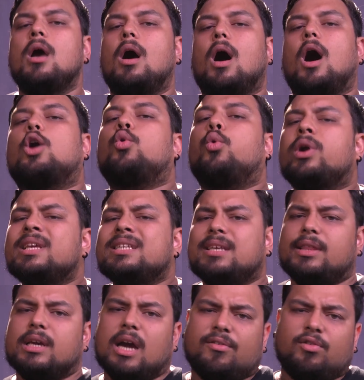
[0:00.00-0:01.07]
According to
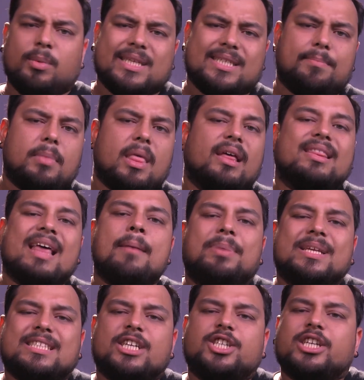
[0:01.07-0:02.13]
the government, that
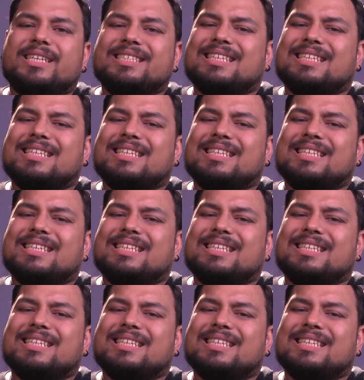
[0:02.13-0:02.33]
position